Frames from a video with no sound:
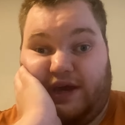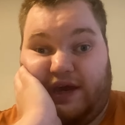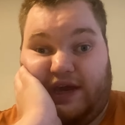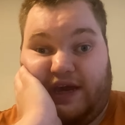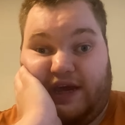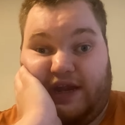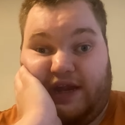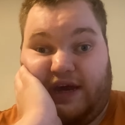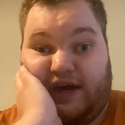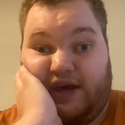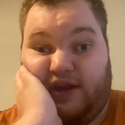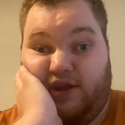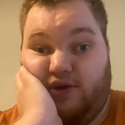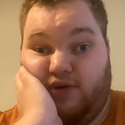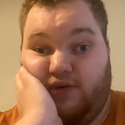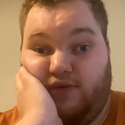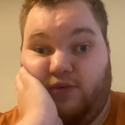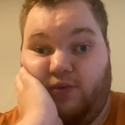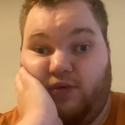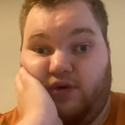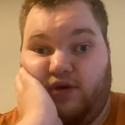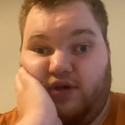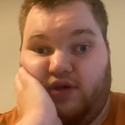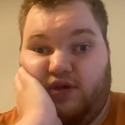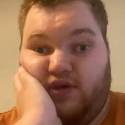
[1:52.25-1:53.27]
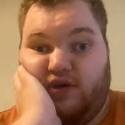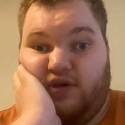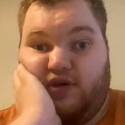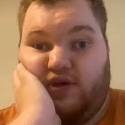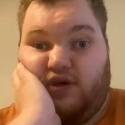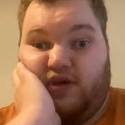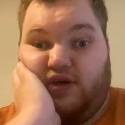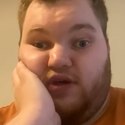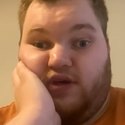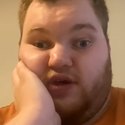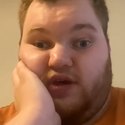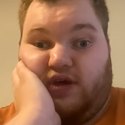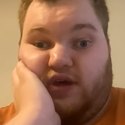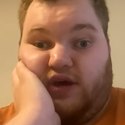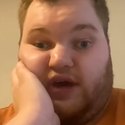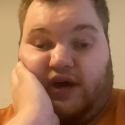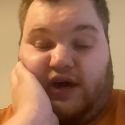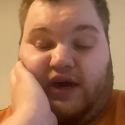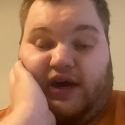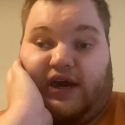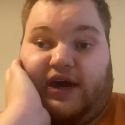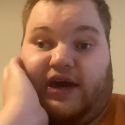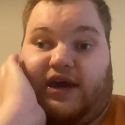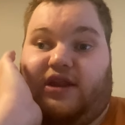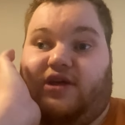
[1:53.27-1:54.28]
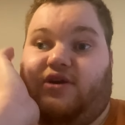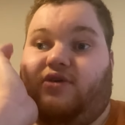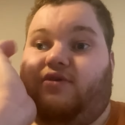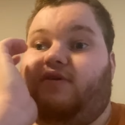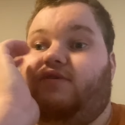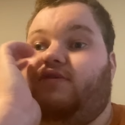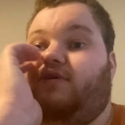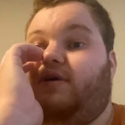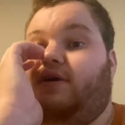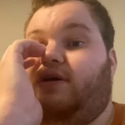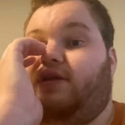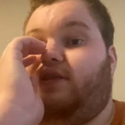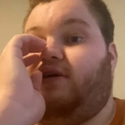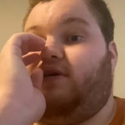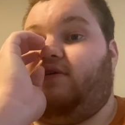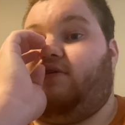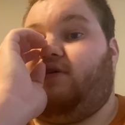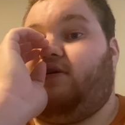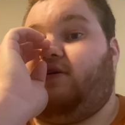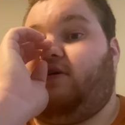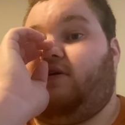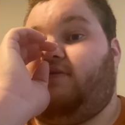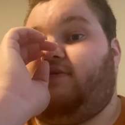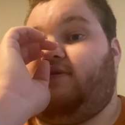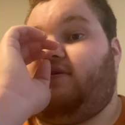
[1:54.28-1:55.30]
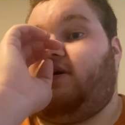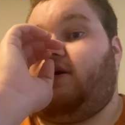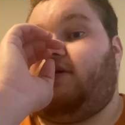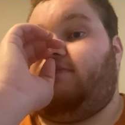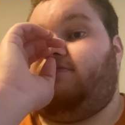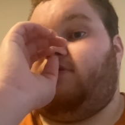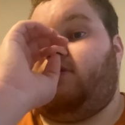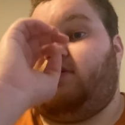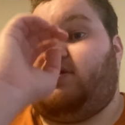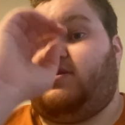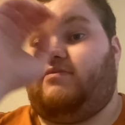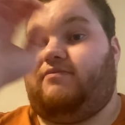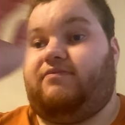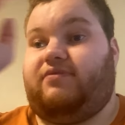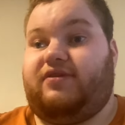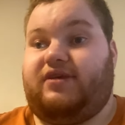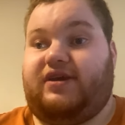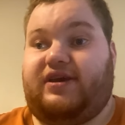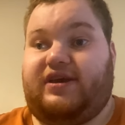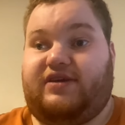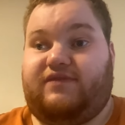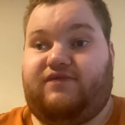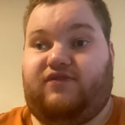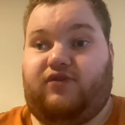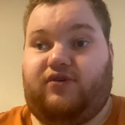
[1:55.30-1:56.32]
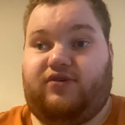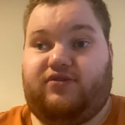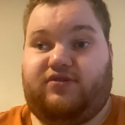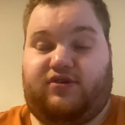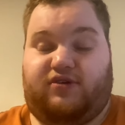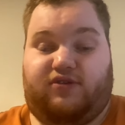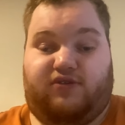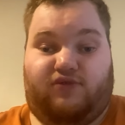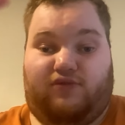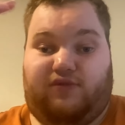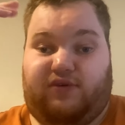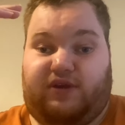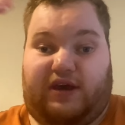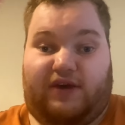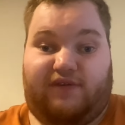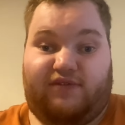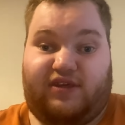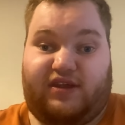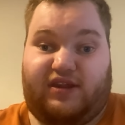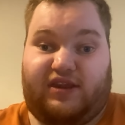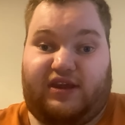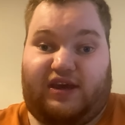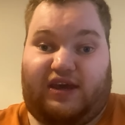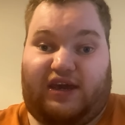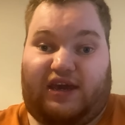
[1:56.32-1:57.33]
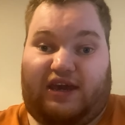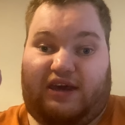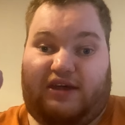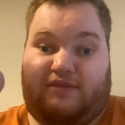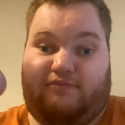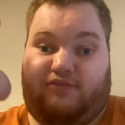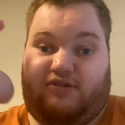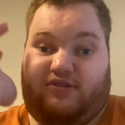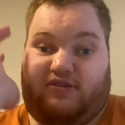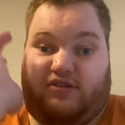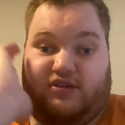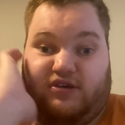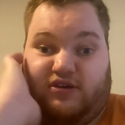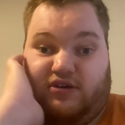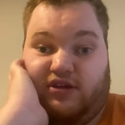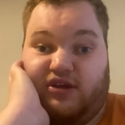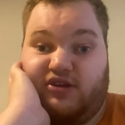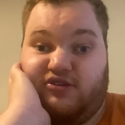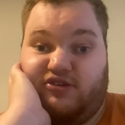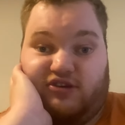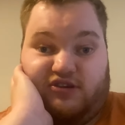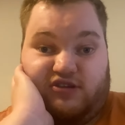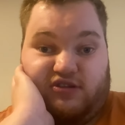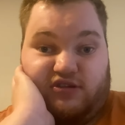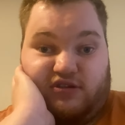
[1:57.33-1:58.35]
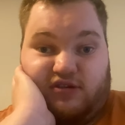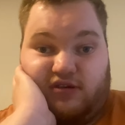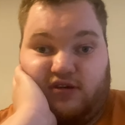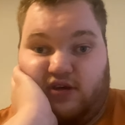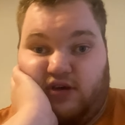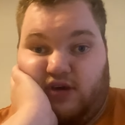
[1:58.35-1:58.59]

And I know the cops and police force are doing everything they can. But still, it's just